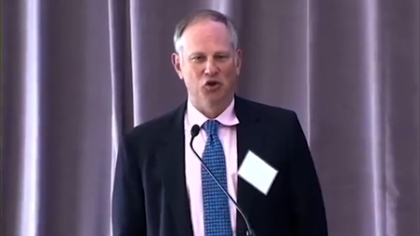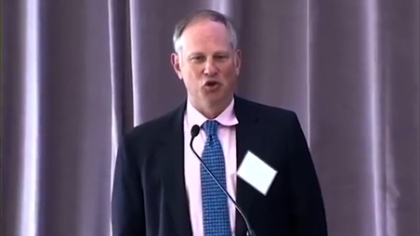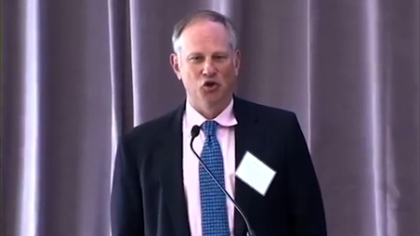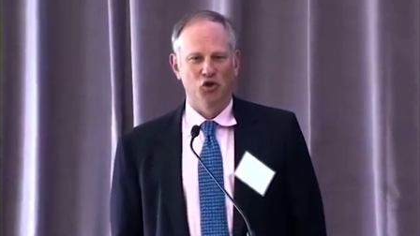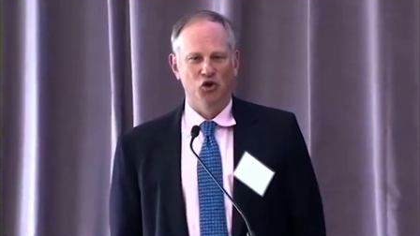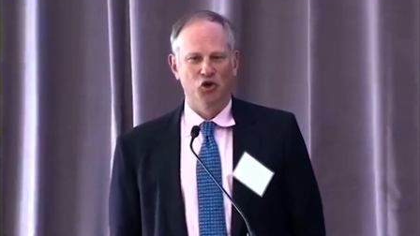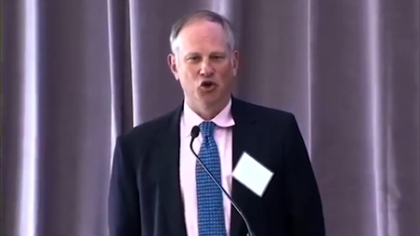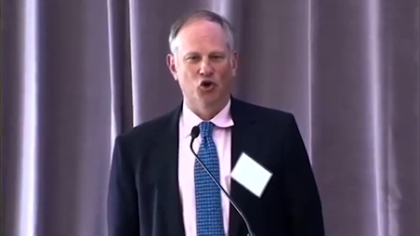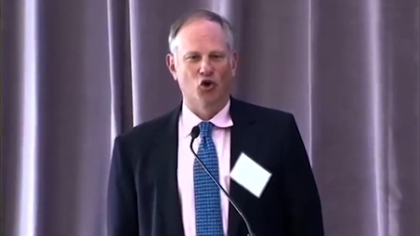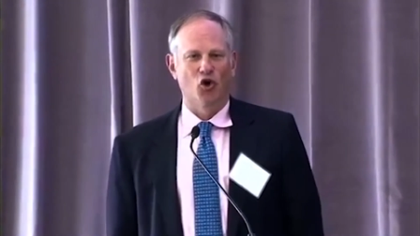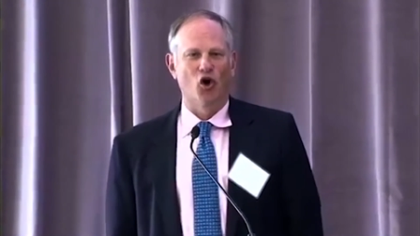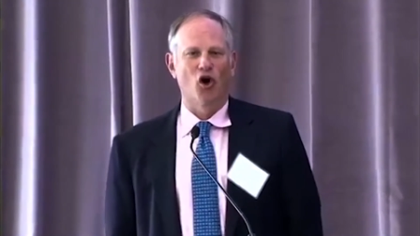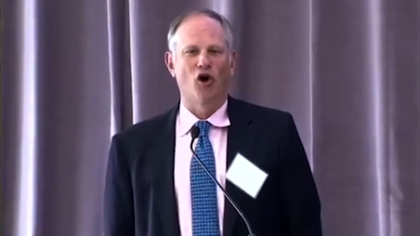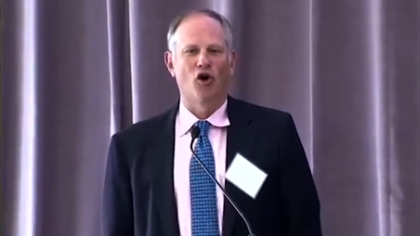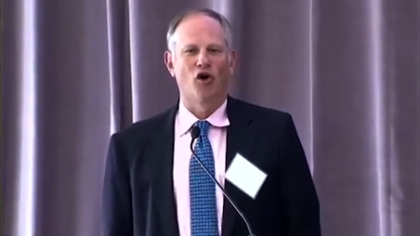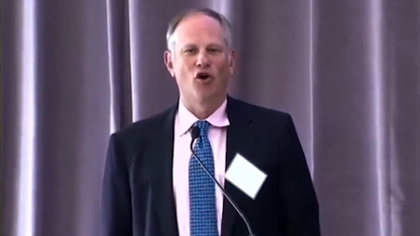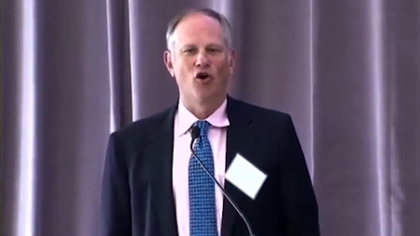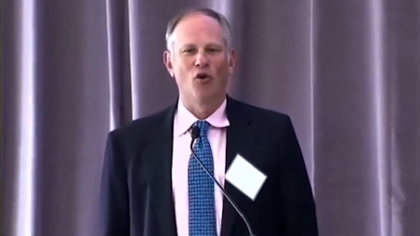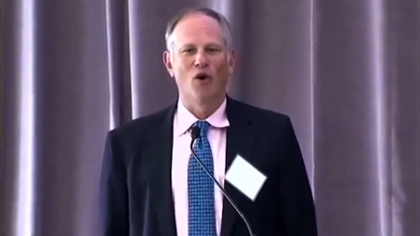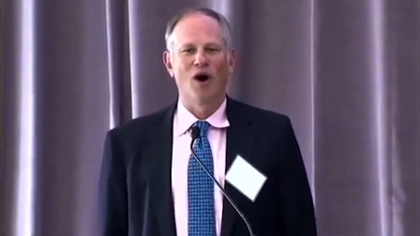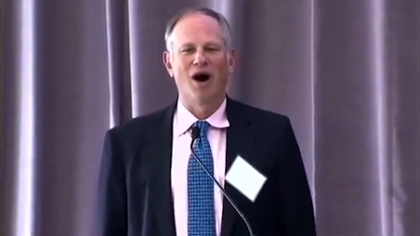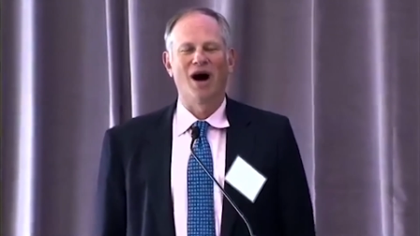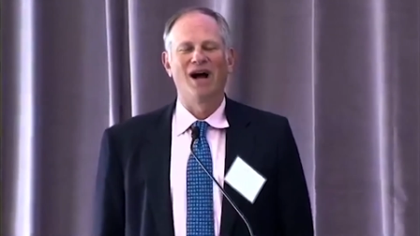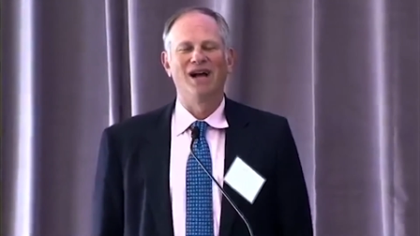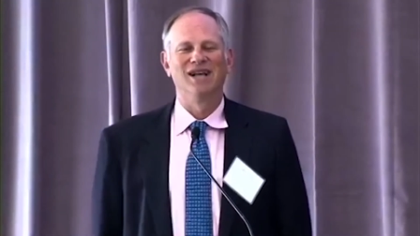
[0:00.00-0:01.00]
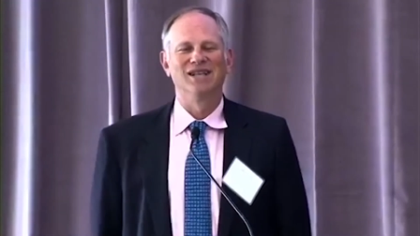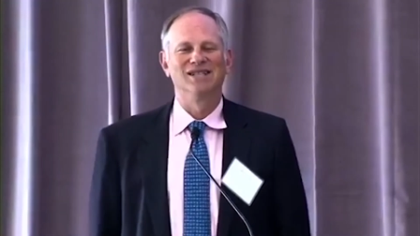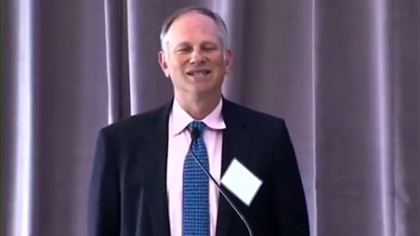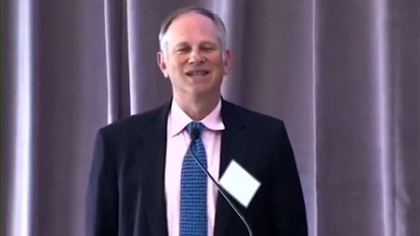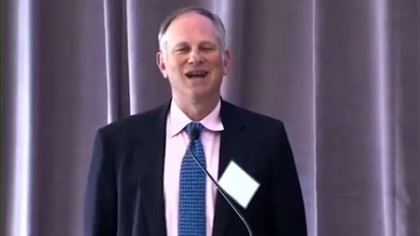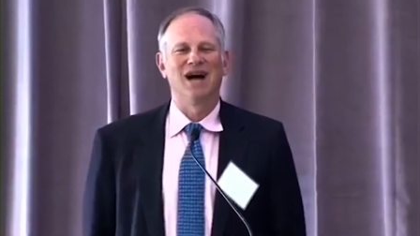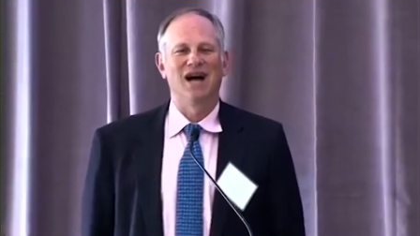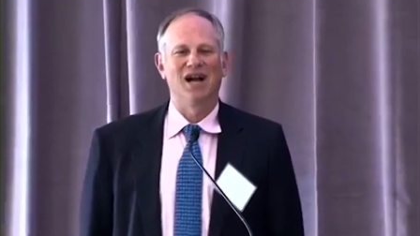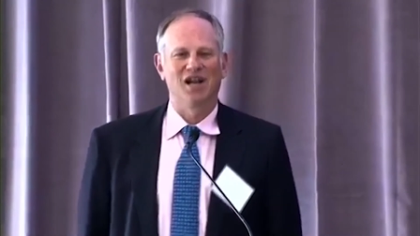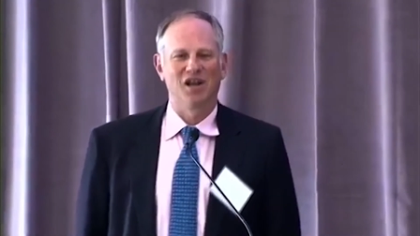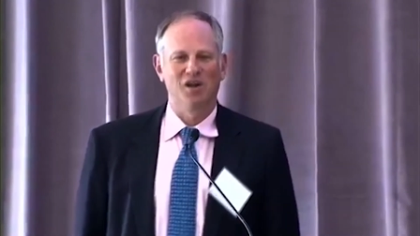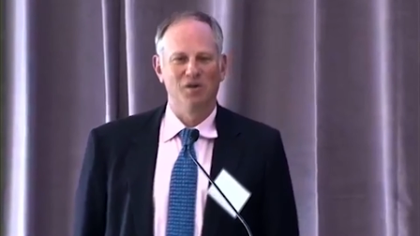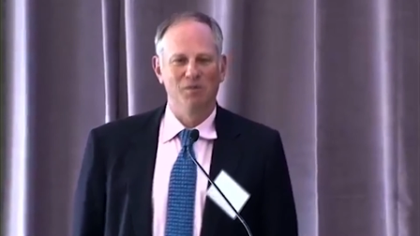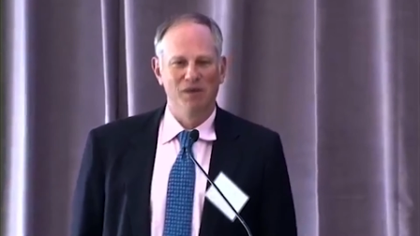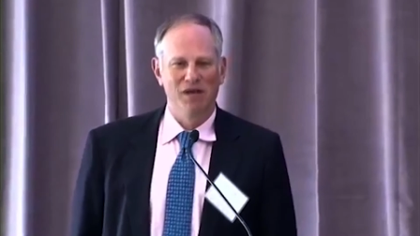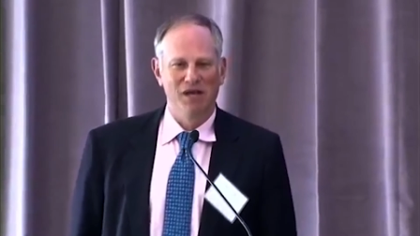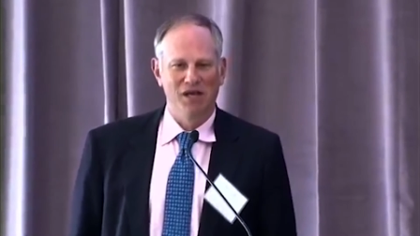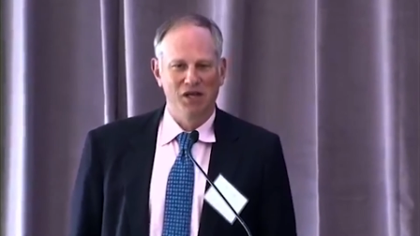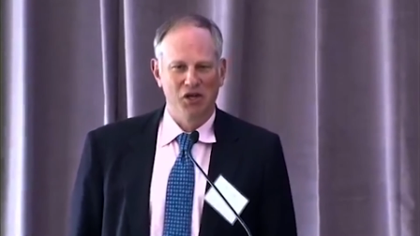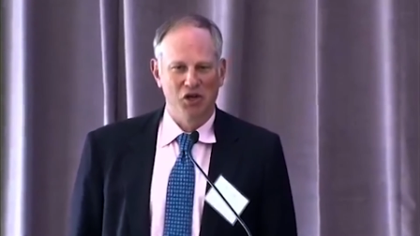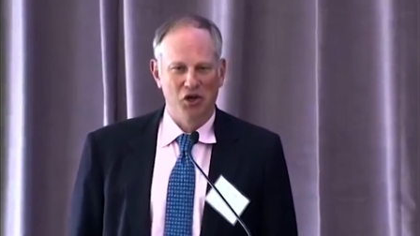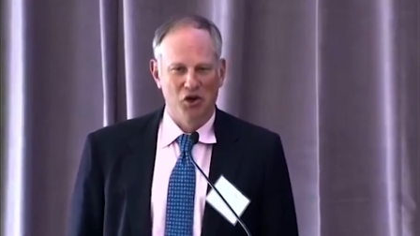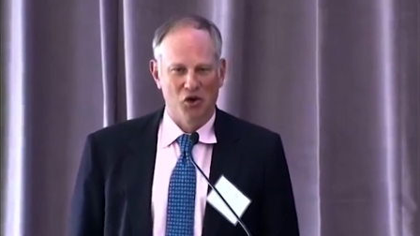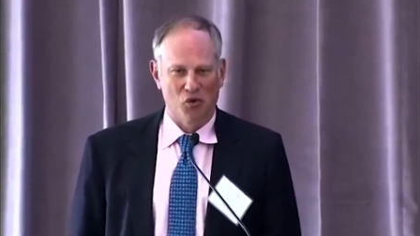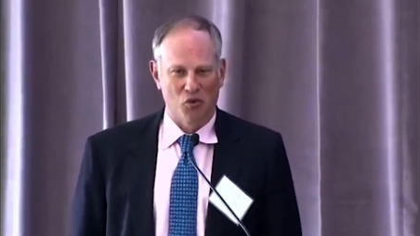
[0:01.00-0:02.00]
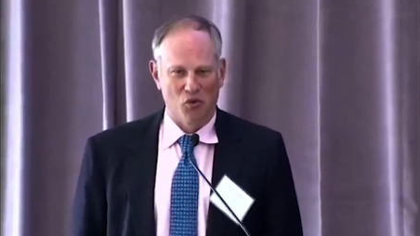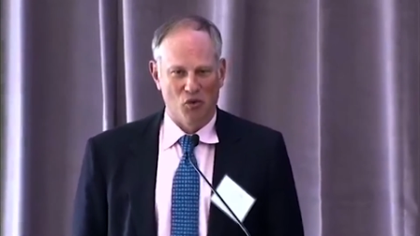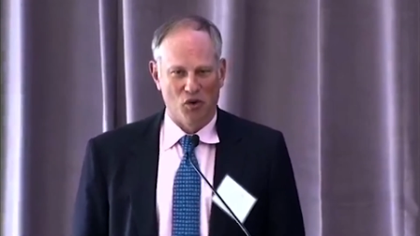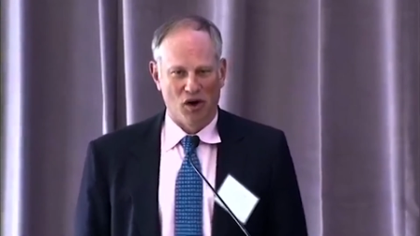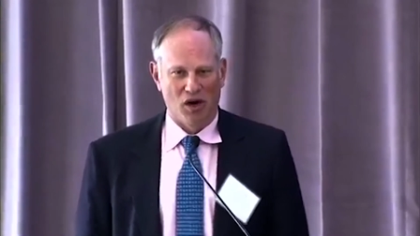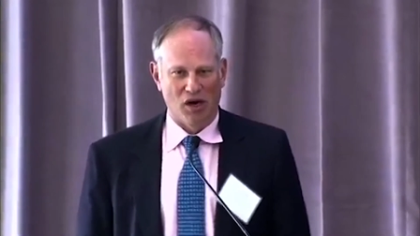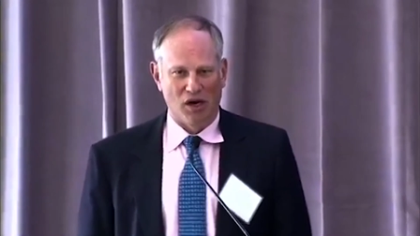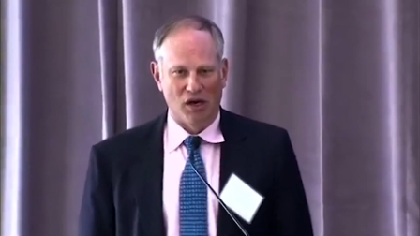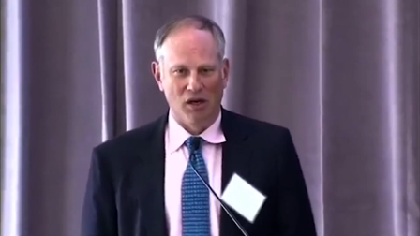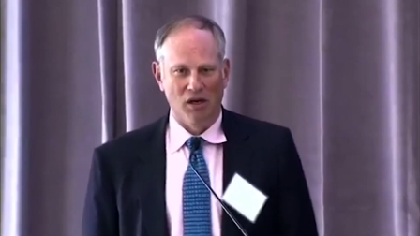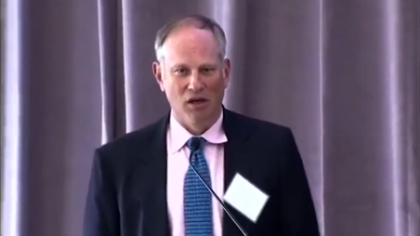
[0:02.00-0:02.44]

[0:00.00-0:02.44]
your ROI is not going to be in year 1.